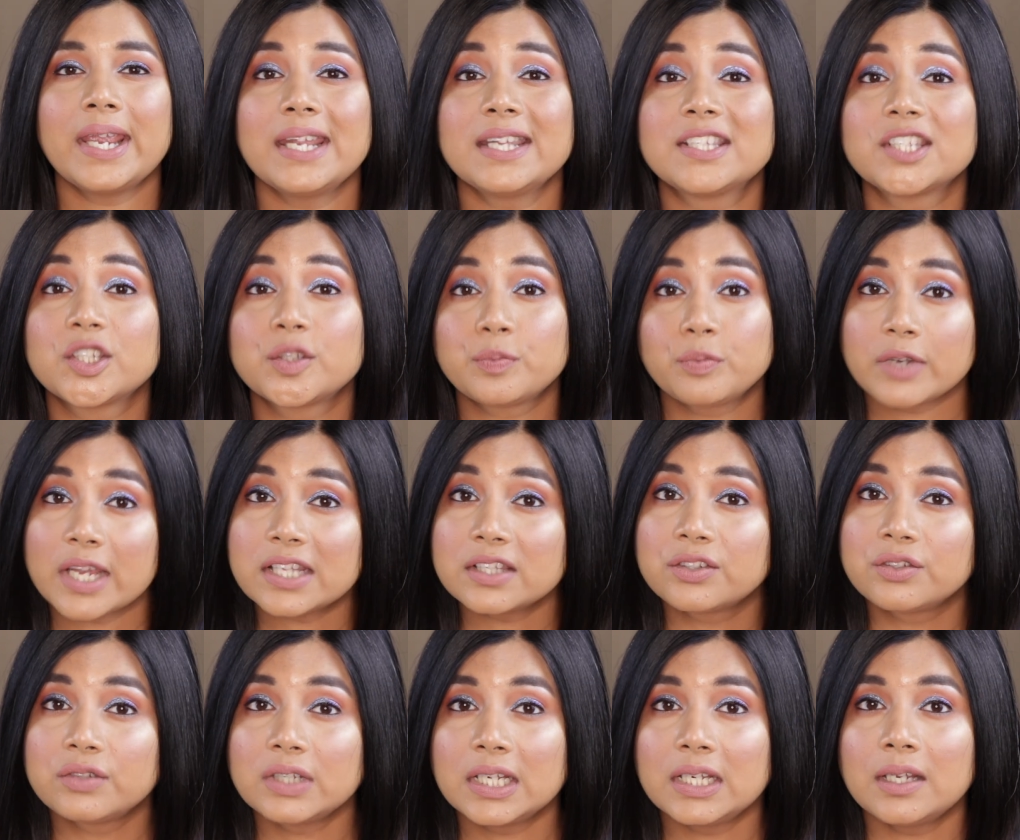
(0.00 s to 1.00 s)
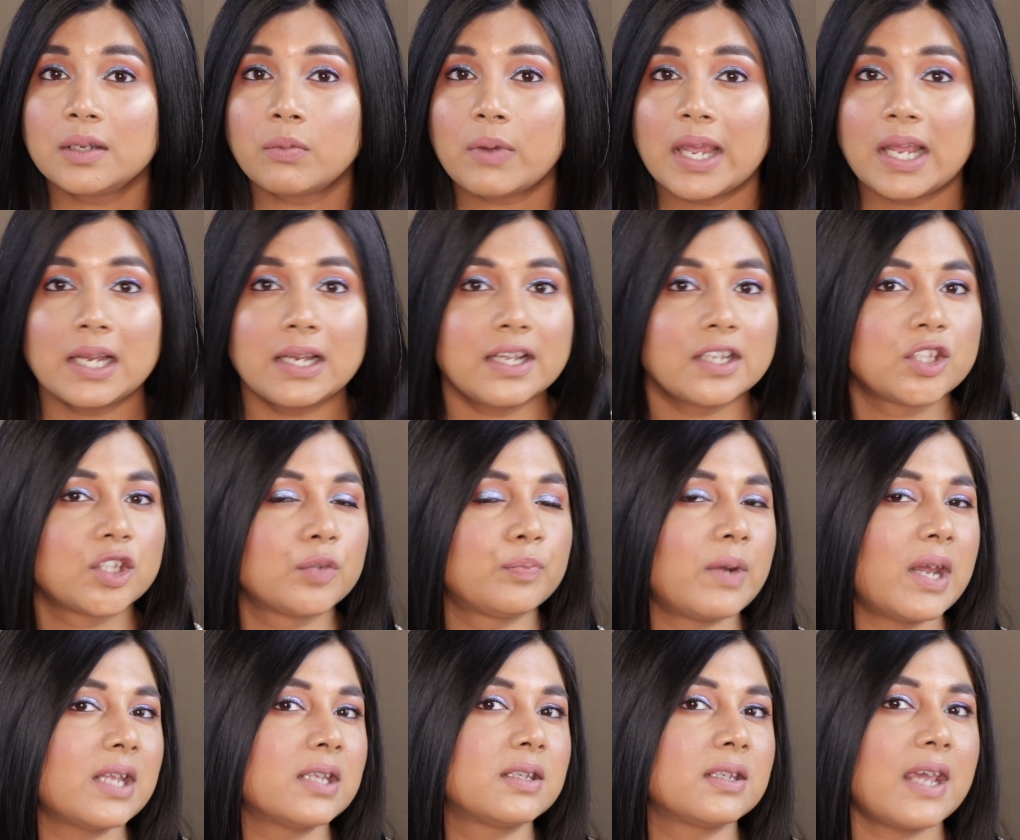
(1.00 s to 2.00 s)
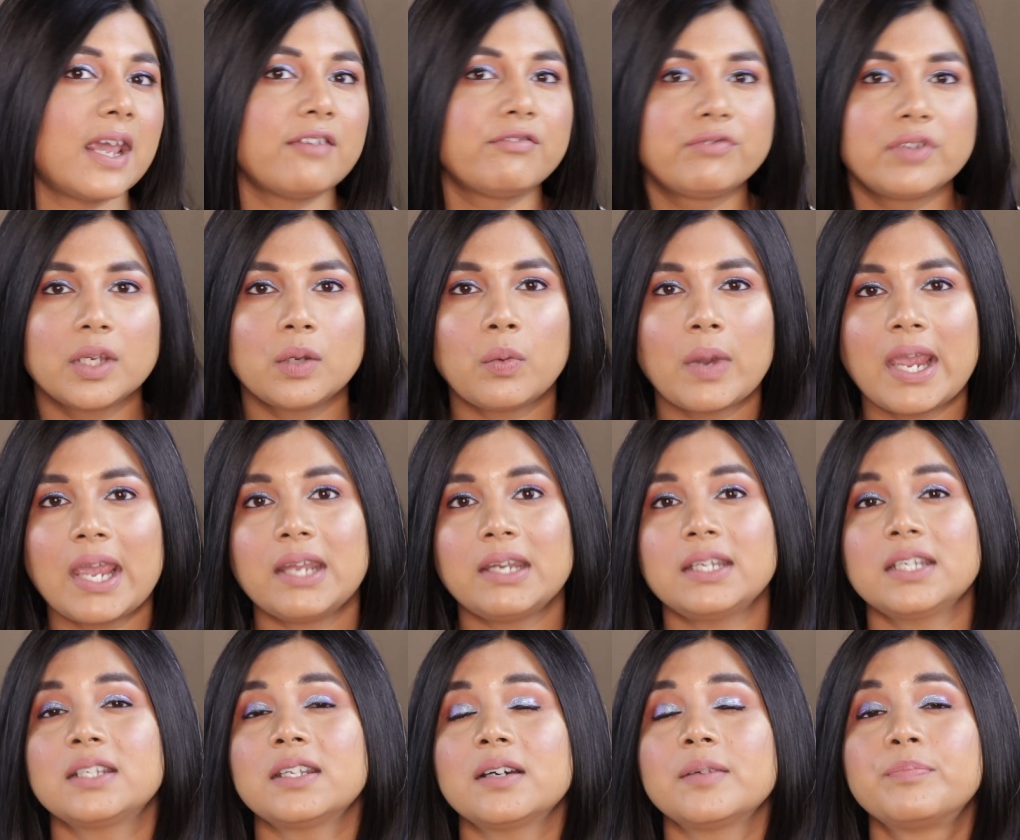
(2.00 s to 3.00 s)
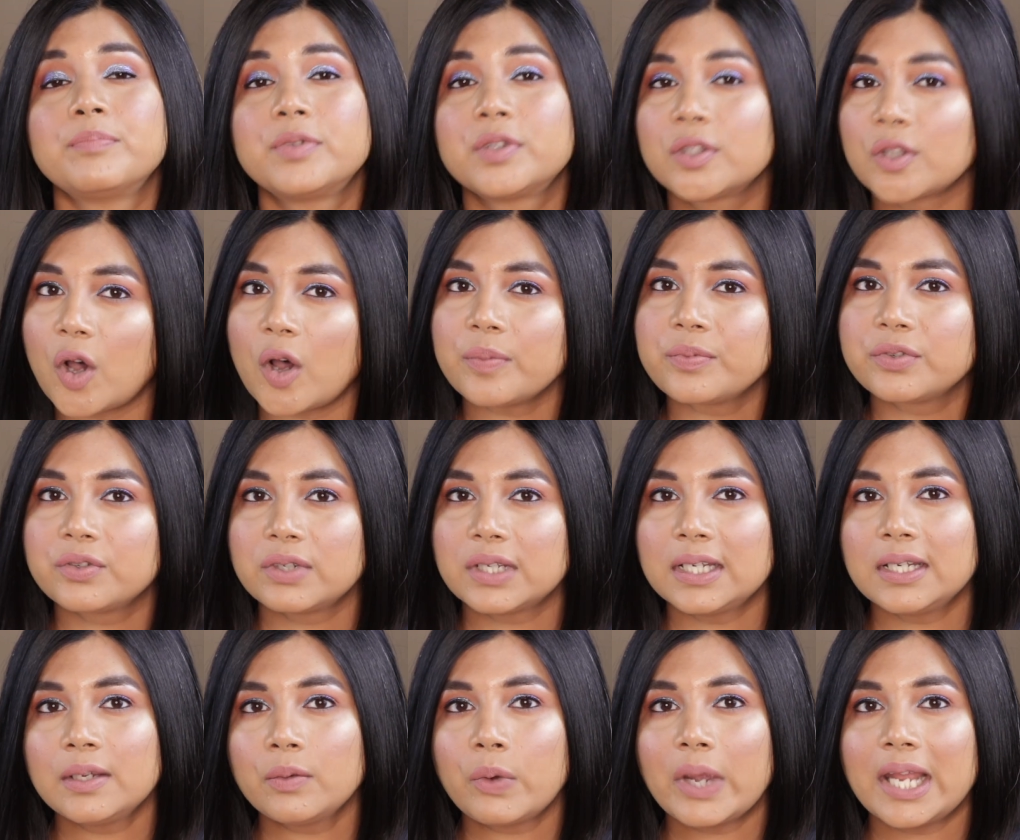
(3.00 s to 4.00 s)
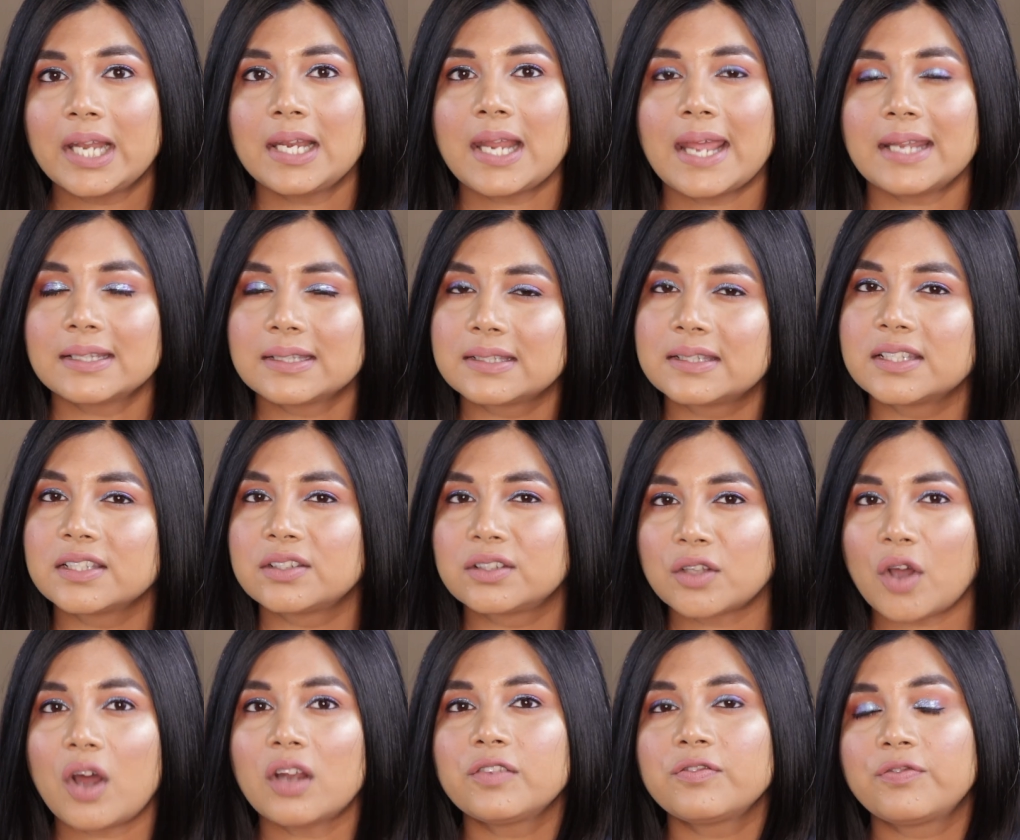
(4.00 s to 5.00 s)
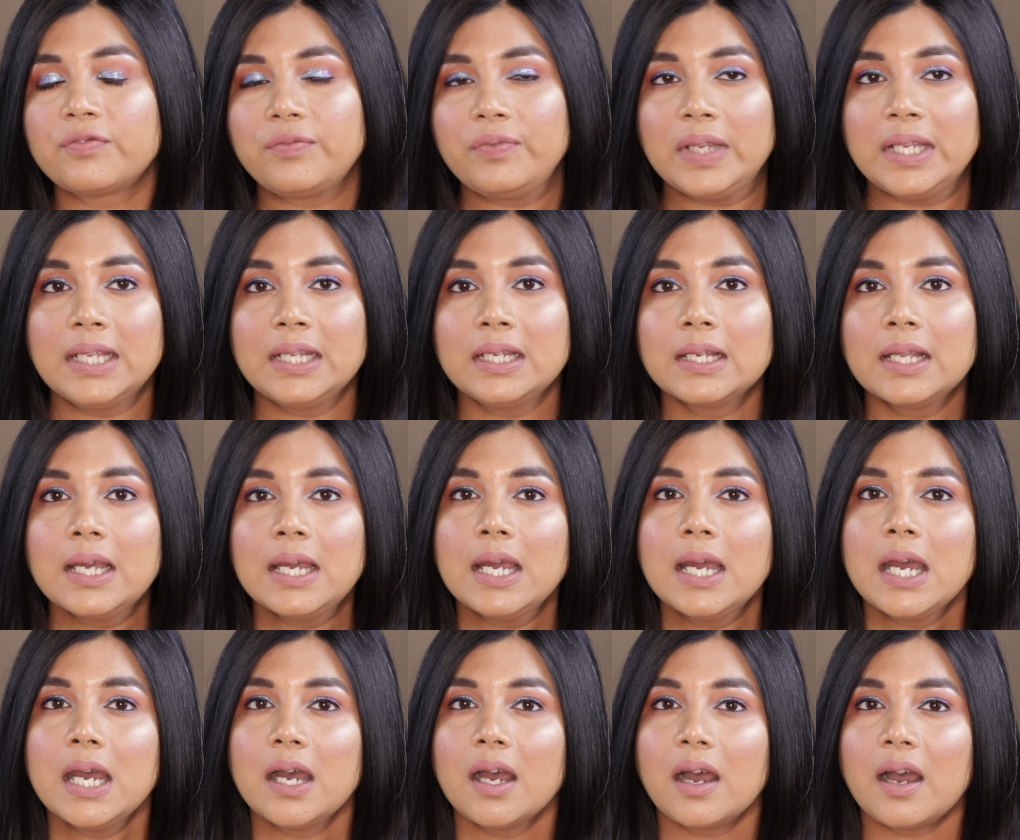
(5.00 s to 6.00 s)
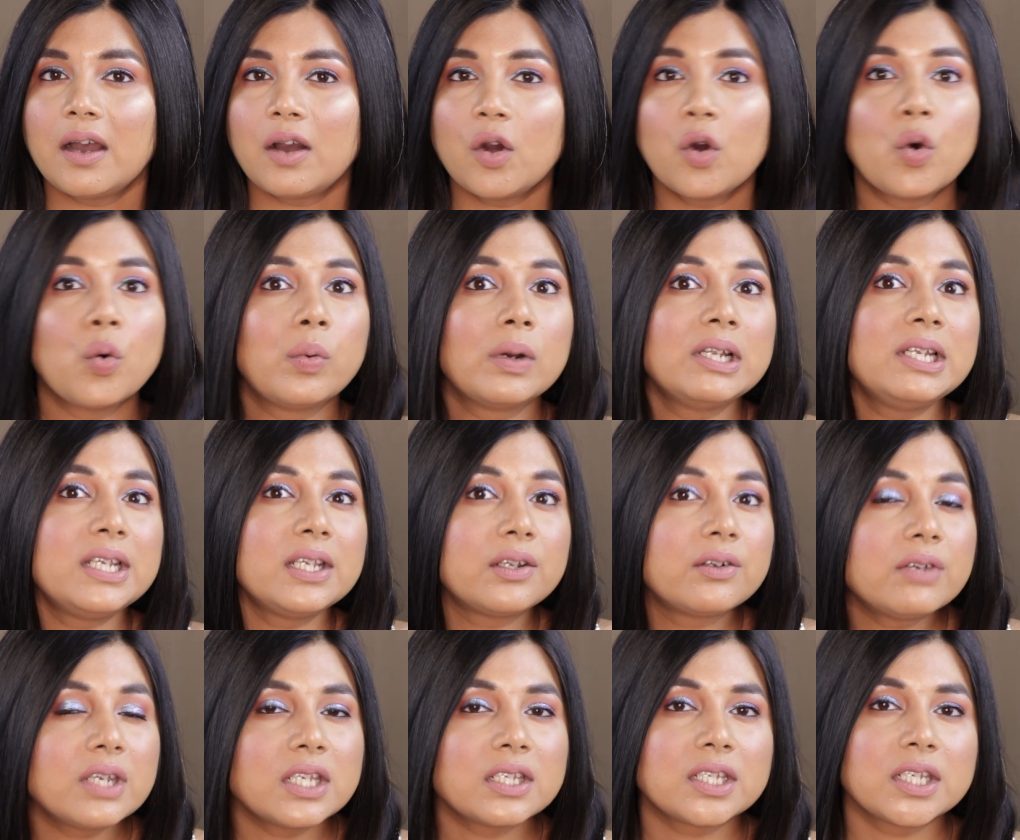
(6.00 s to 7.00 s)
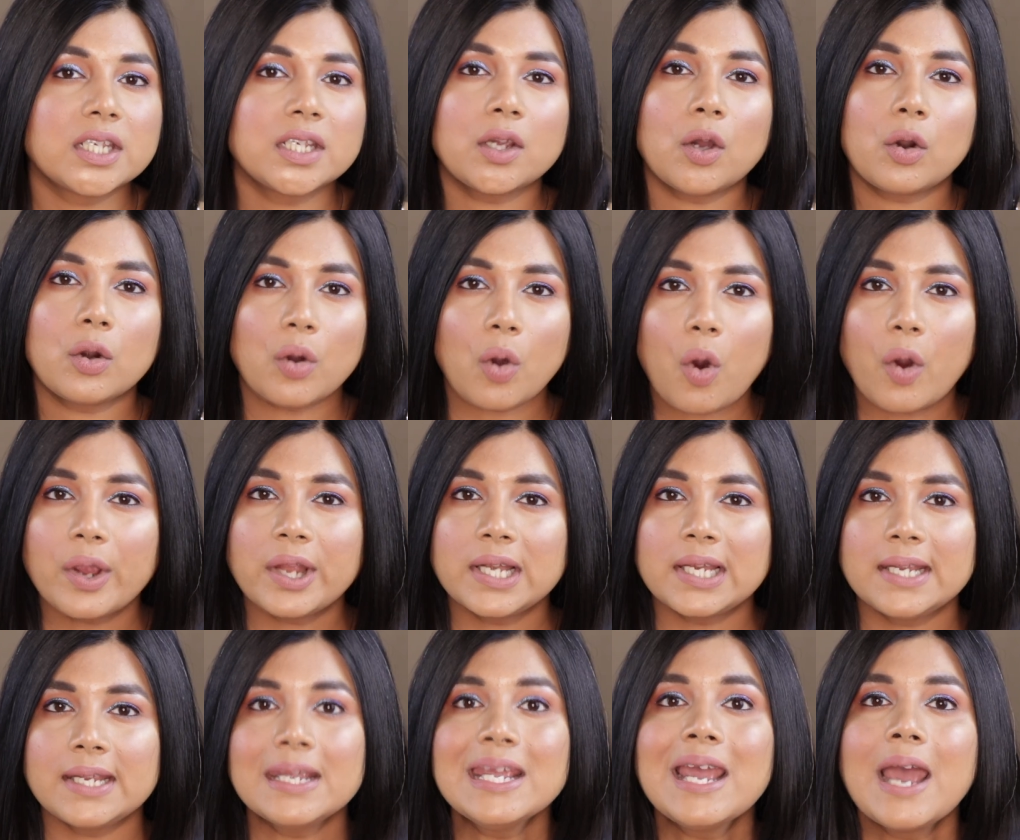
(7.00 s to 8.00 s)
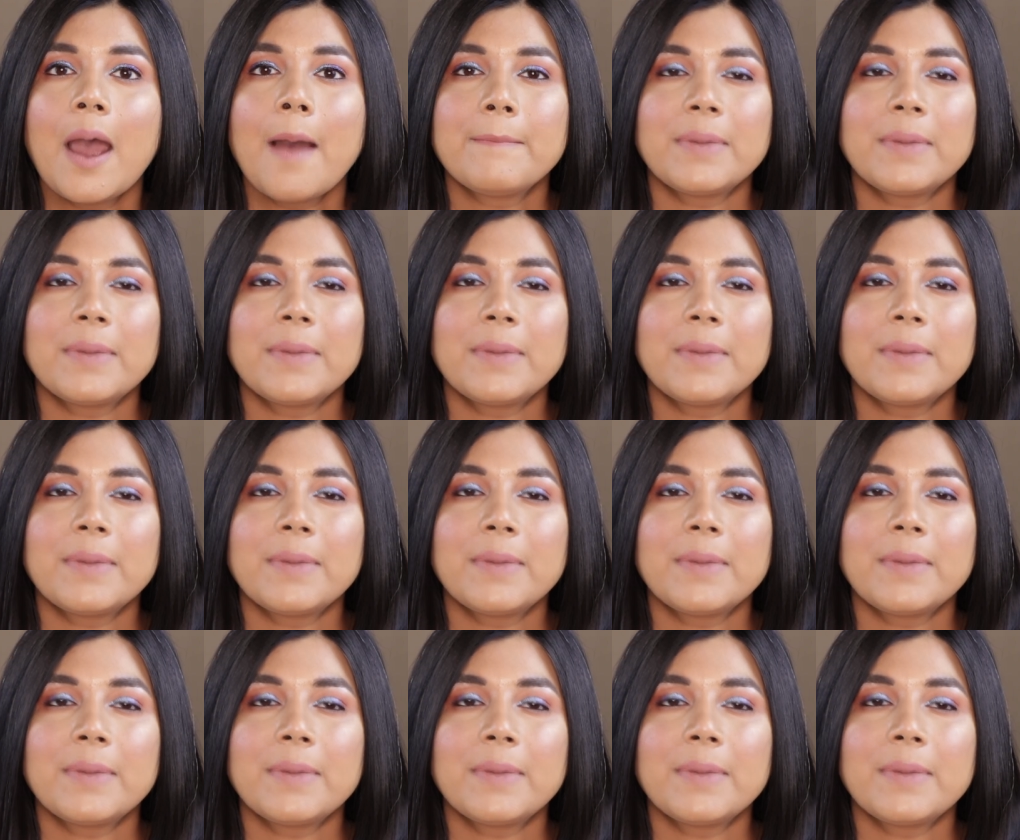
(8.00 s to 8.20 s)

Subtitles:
It spreads really well, it spreads everywhere, it absorbs really well and does not feel overly greasy or oily.